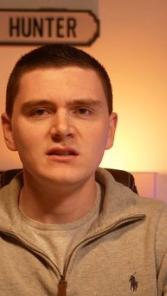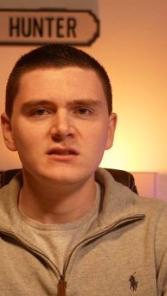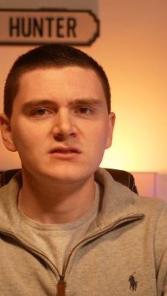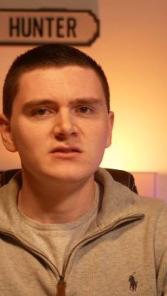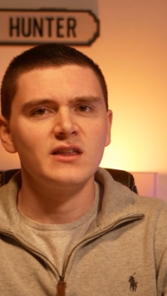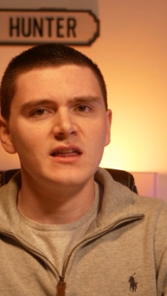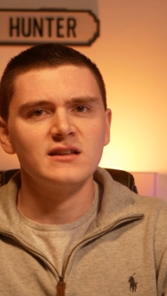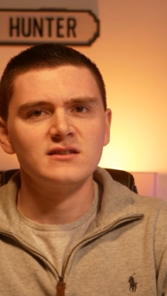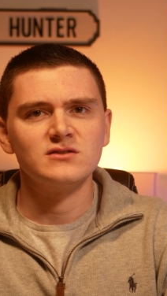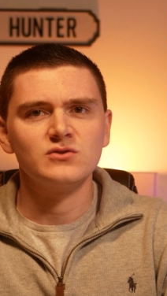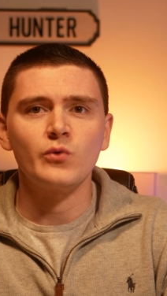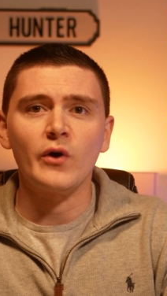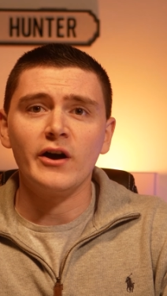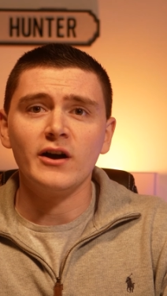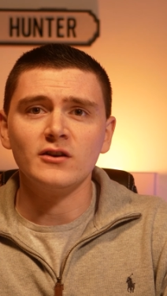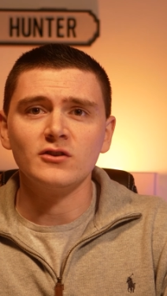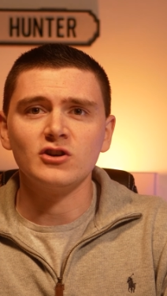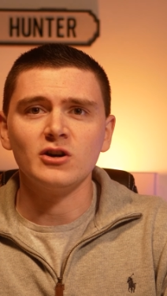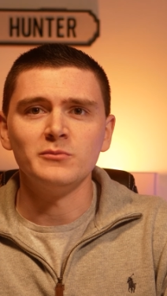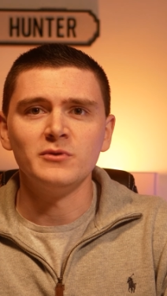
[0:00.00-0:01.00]
So that's quite
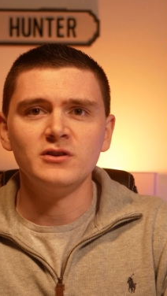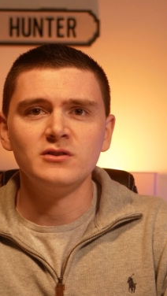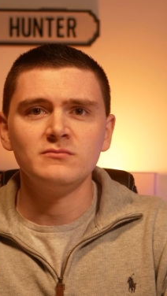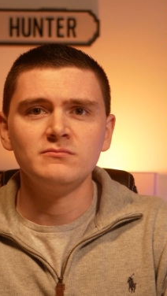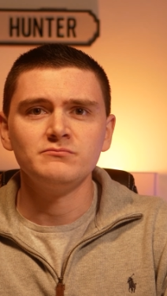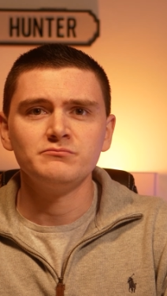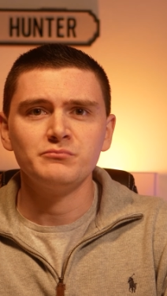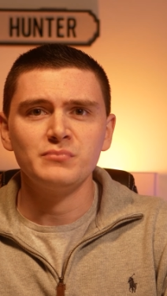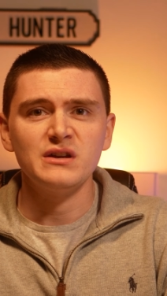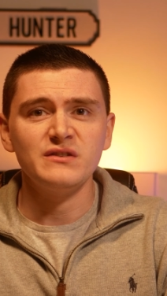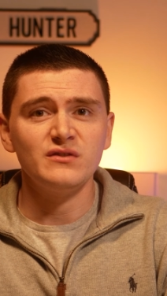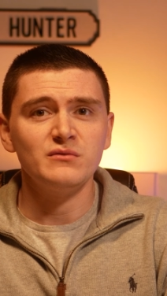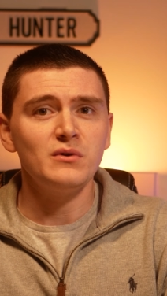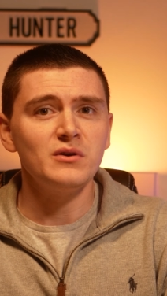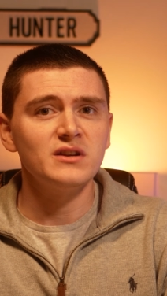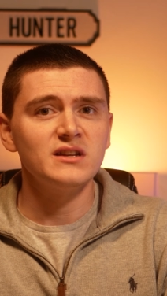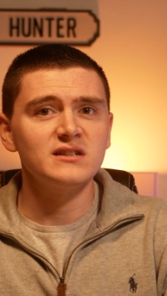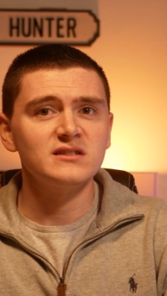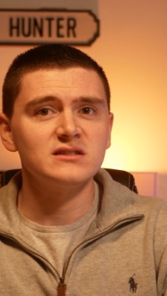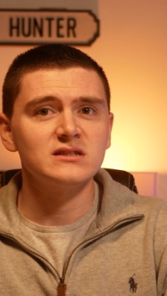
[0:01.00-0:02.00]
uncommon. But if I'm
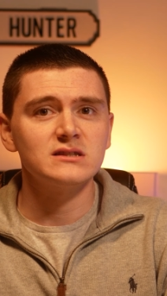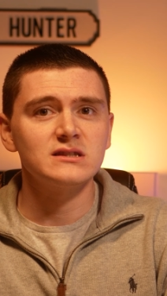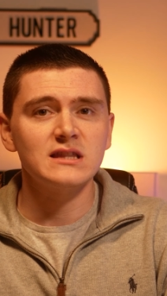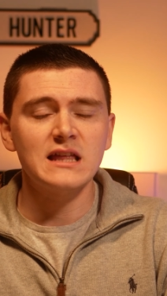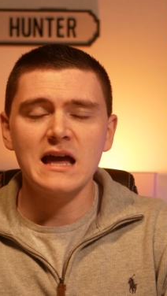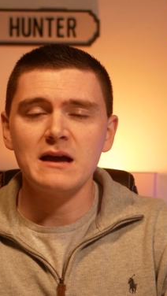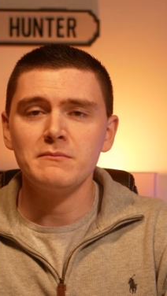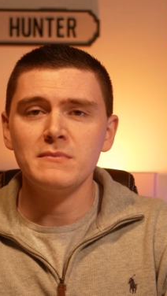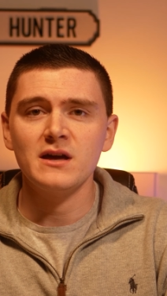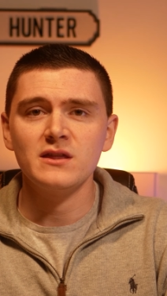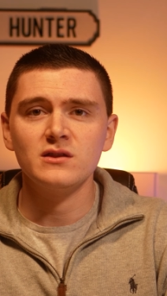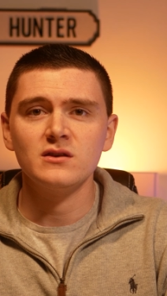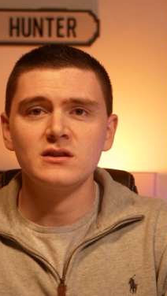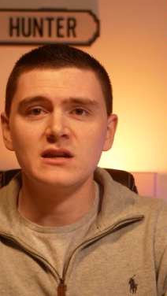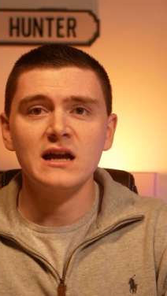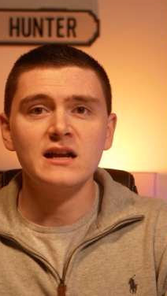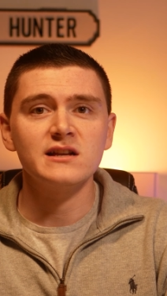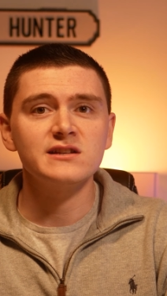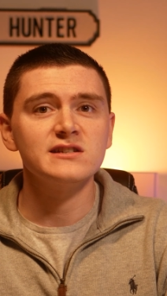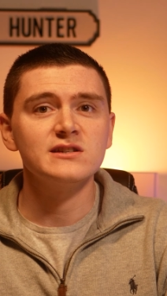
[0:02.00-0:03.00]
honest, that method
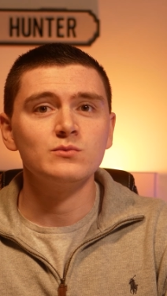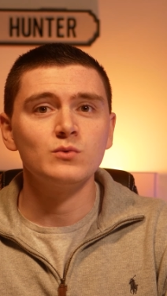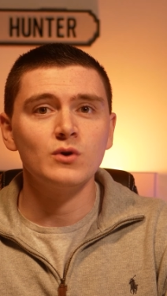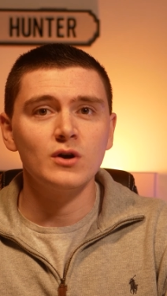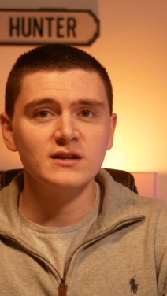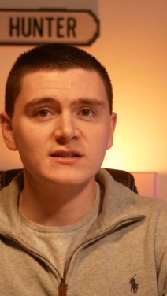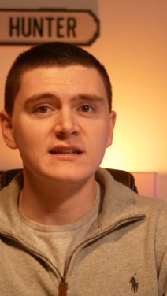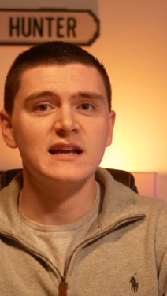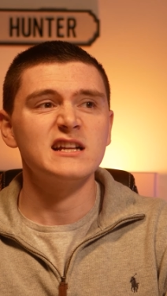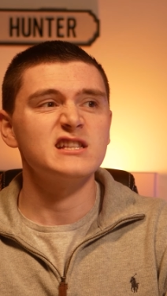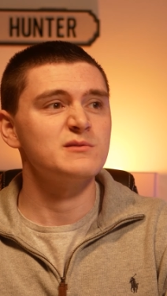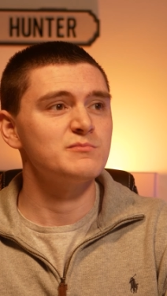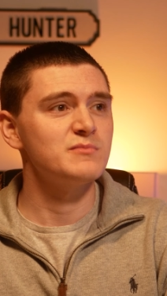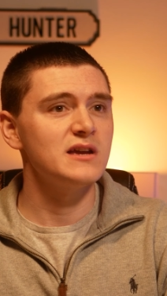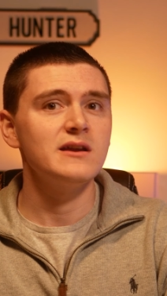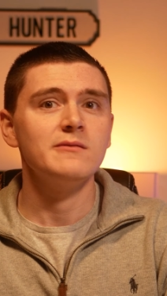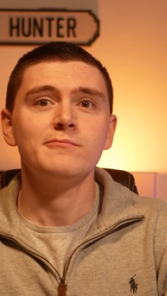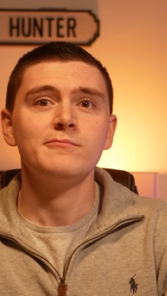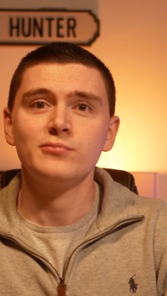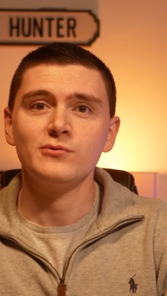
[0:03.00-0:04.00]
actually works out to
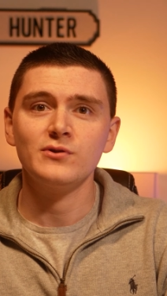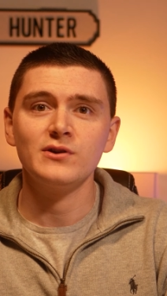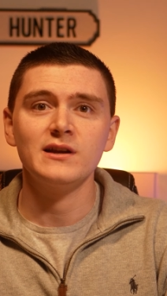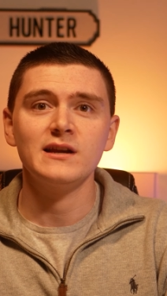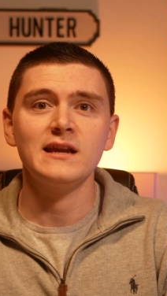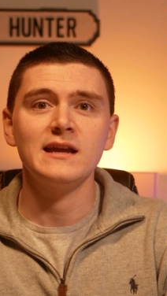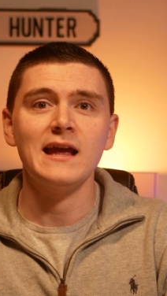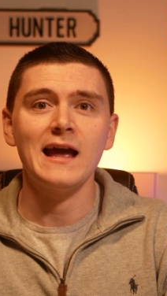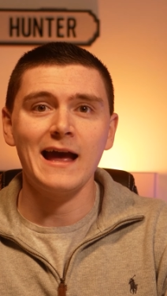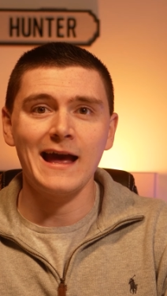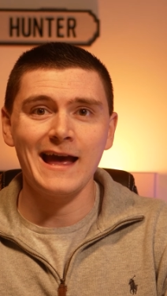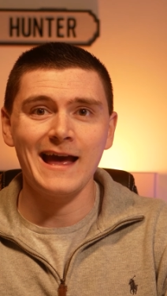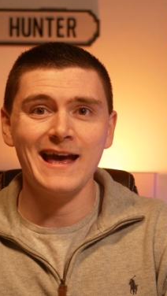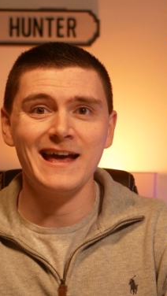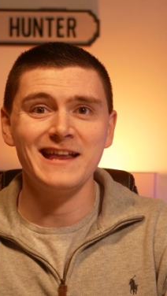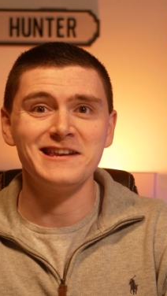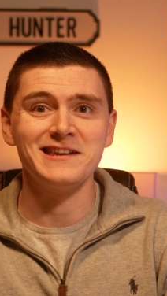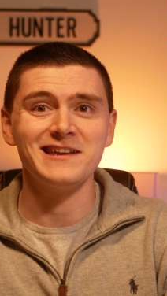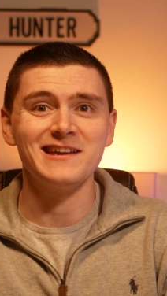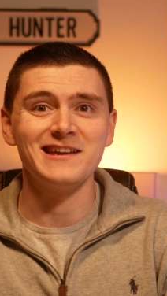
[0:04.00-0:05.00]
be pretty
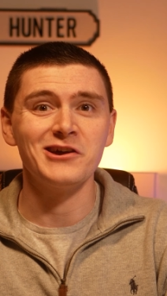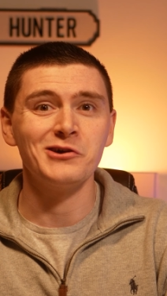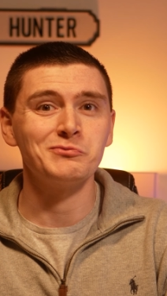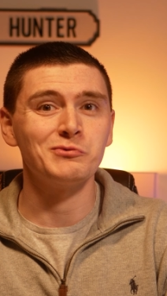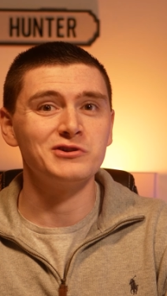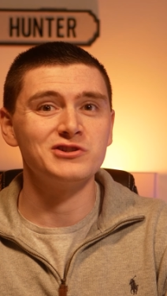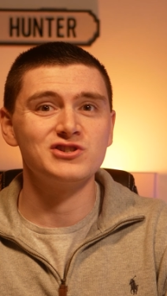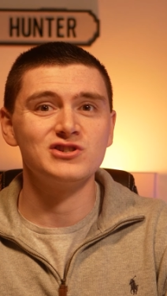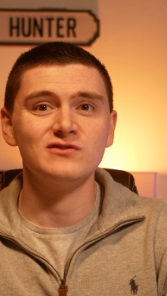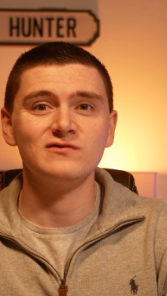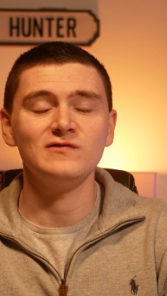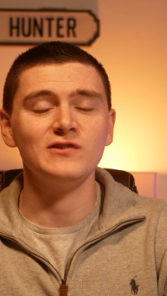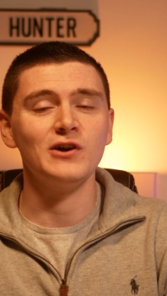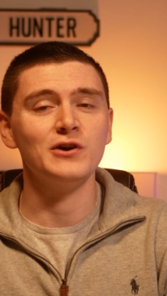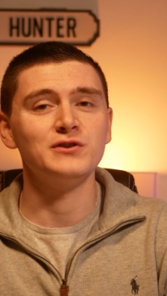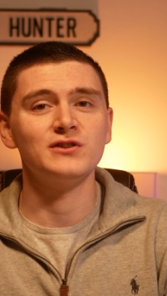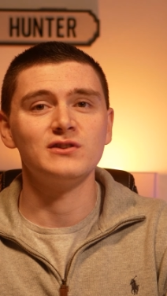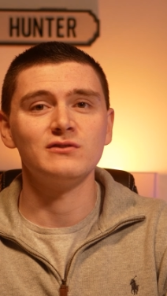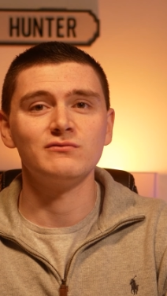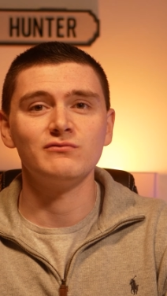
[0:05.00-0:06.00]
handy once you've
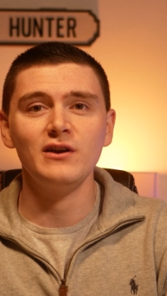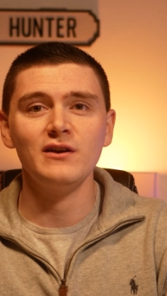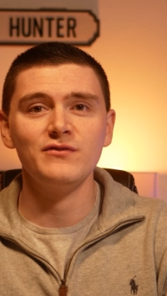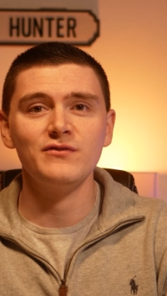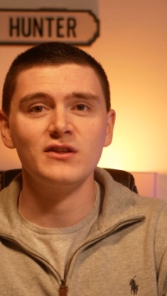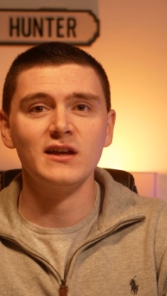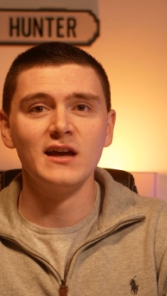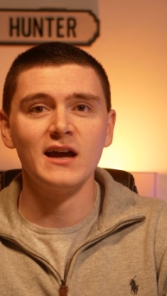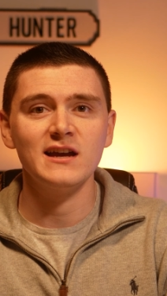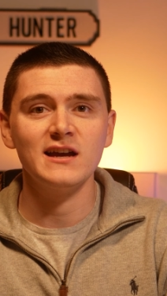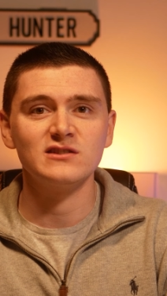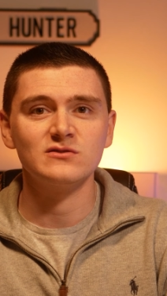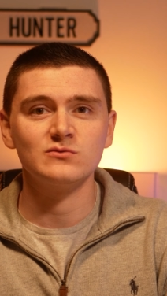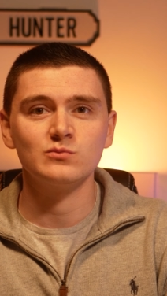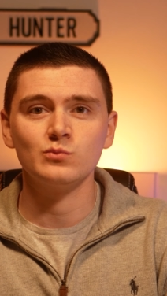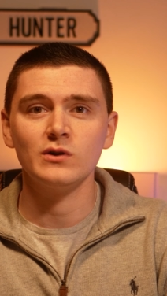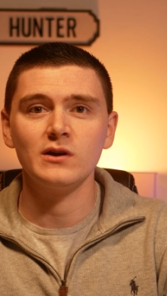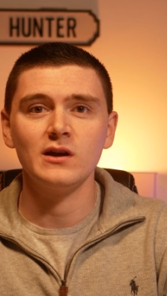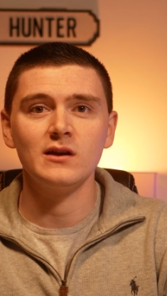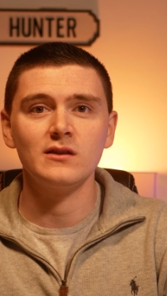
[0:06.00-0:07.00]
loaded the rear of the case
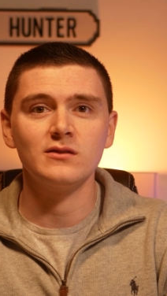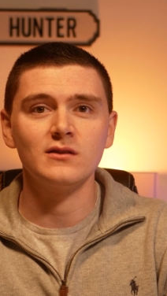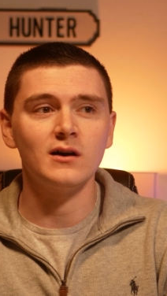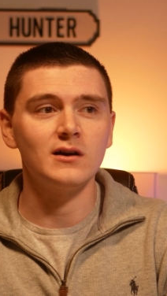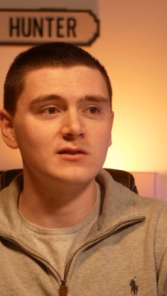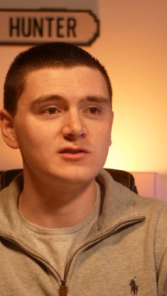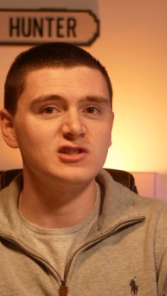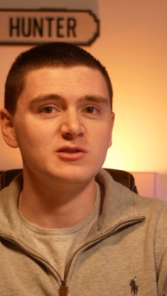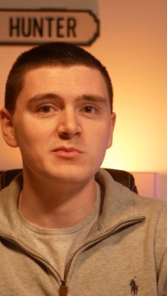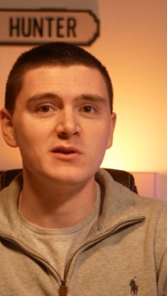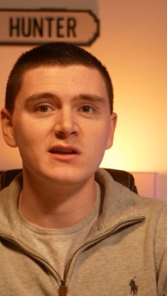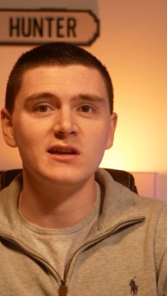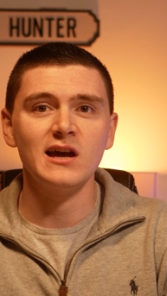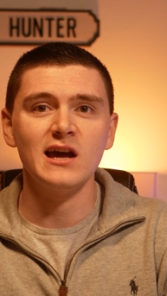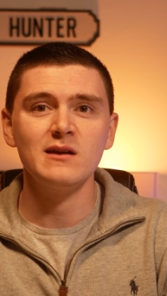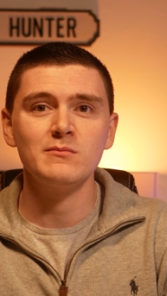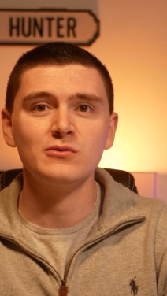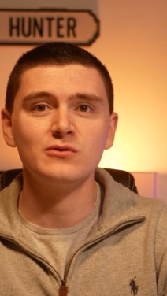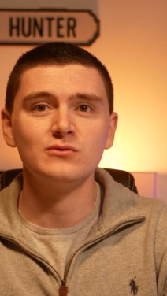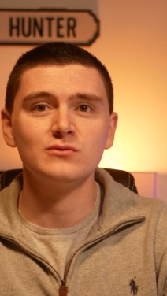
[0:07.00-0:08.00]
with RGB
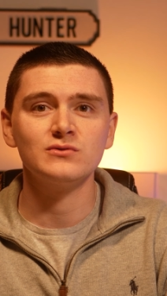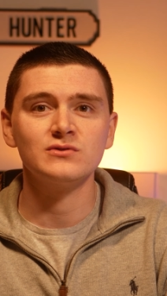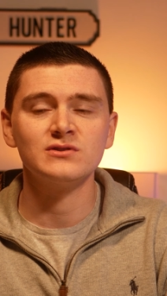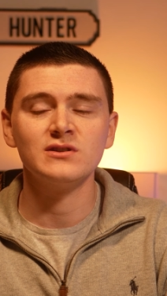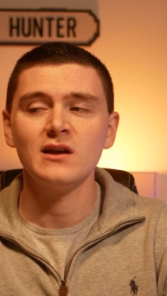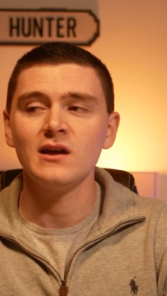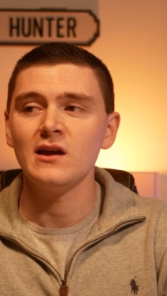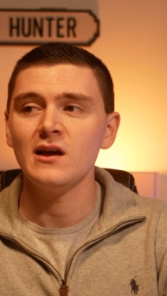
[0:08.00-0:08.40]
cables,